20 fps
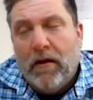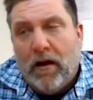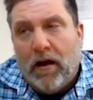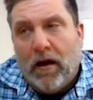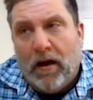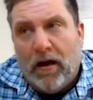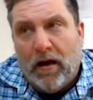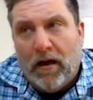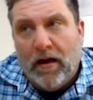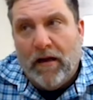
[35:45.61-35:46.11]

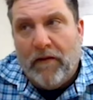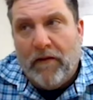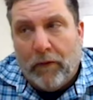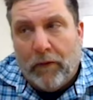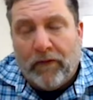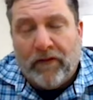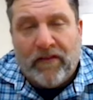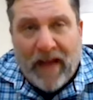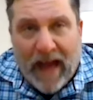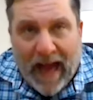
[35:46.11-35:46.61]
in their
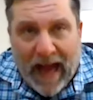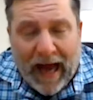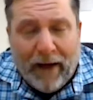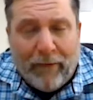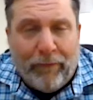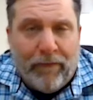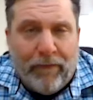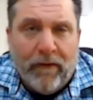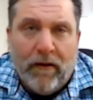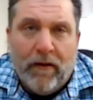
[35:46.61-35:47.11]

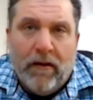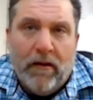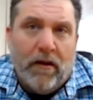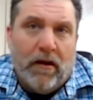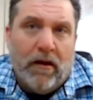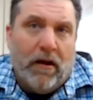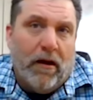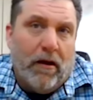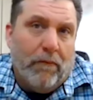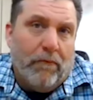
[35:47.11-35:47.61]
staff.
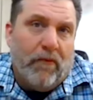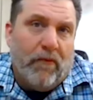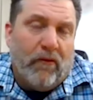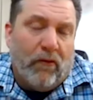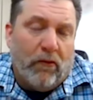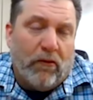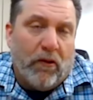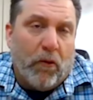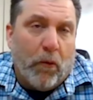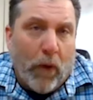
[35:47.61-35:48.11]

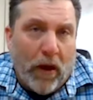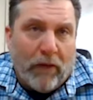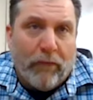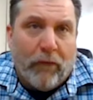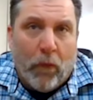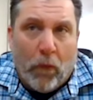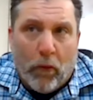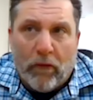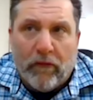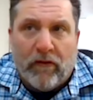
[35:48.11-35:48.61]
Certainly Wake
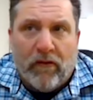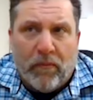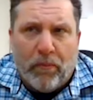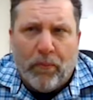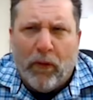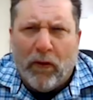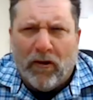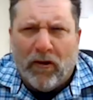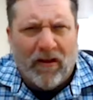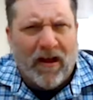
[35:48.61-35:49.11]
Forest has
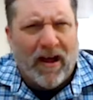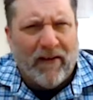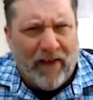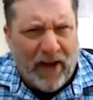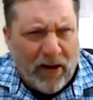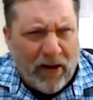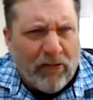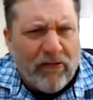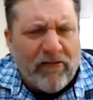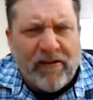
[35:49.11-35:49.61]
put a lot of
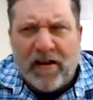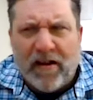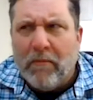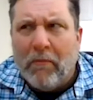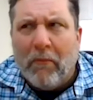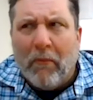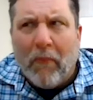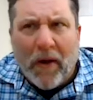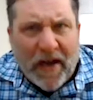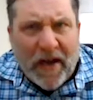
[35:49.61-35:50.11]
energy and
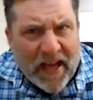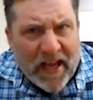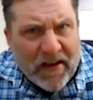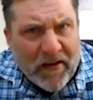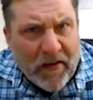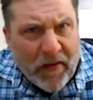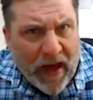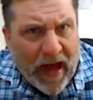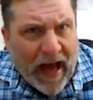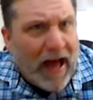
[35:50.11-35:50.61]
money
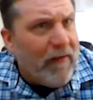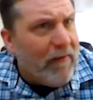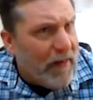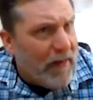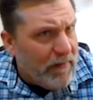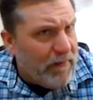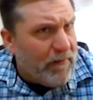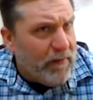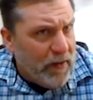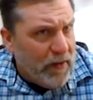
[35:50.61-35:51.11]
into that.
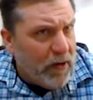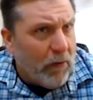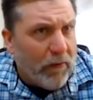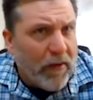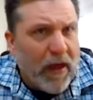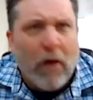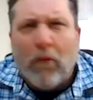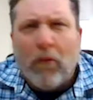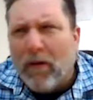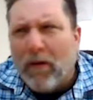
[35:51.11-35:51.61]
That, you know,
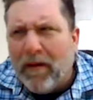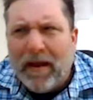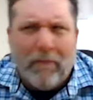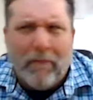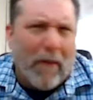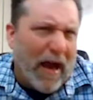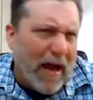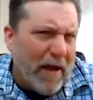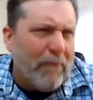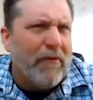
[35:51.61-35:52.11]
they were, in
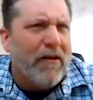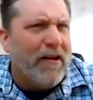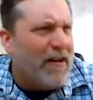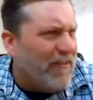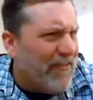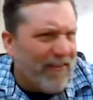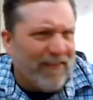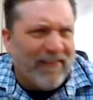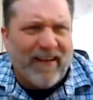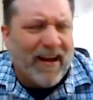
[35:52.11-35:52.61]
my
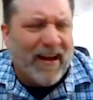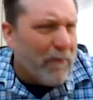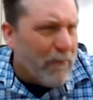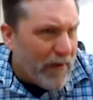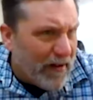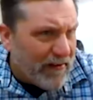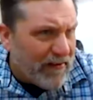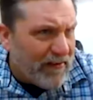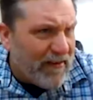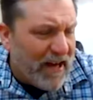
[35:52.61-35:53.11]
opinion, the second
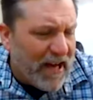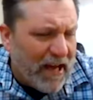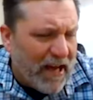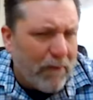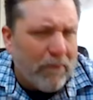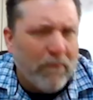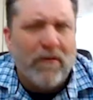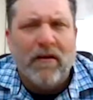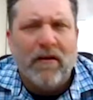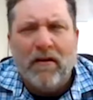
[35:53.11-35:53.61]
best
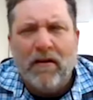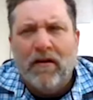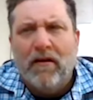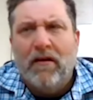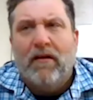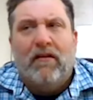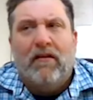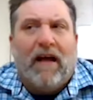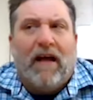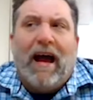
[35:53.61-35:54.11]
team
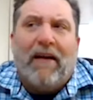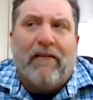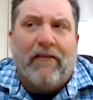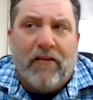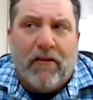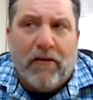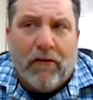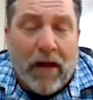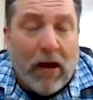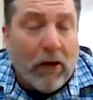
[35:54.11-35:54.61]
last
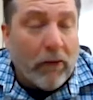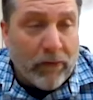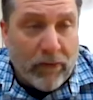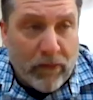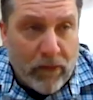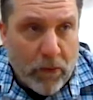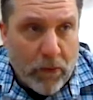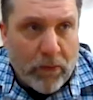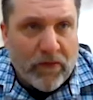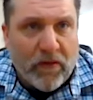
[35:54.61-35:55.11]
year.
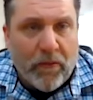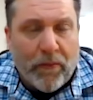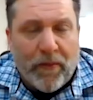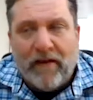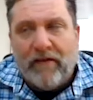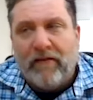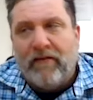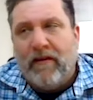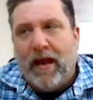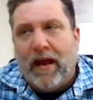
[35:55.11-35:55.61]
LSU was the
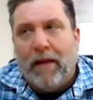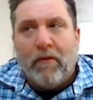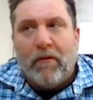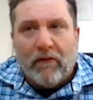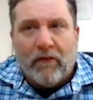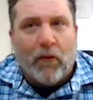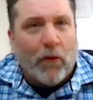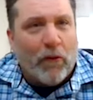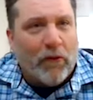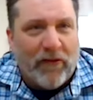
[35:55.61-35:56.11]
best team. And
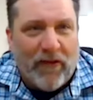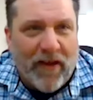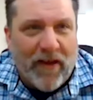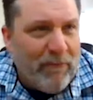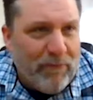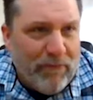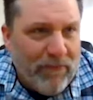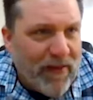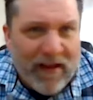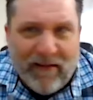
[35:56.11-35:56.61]
of course,
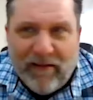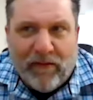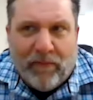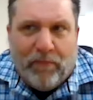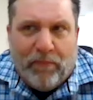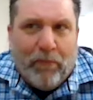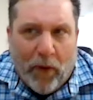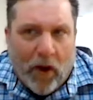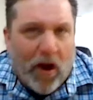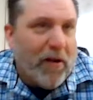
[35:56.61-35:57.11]
they just
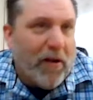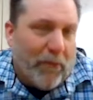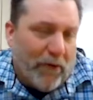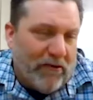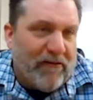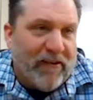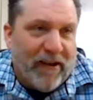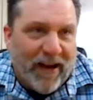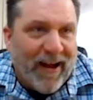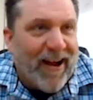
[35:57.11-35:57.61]
bought a
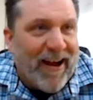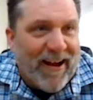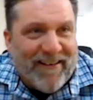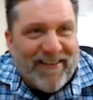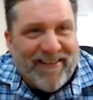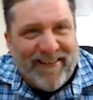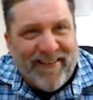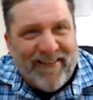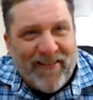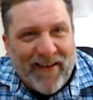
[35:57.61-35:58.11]
bunch of
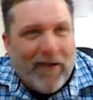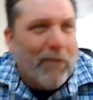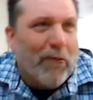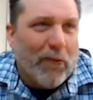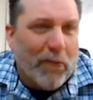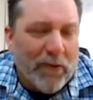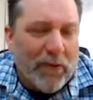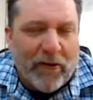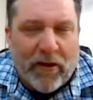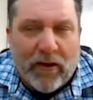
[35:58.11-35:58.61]
guys and they
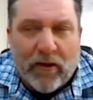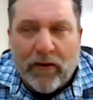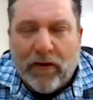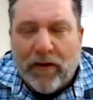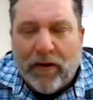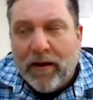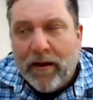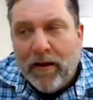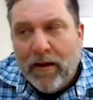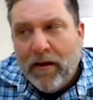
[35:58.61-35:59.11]
were really
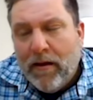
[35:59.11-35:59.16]
good.